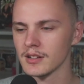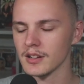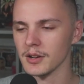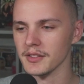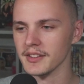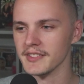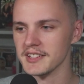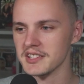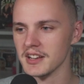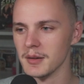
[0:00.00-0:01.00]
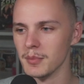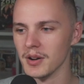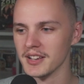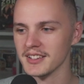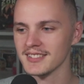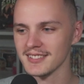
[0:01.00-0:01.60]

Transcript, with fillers: Oh, and then it's Bonnie.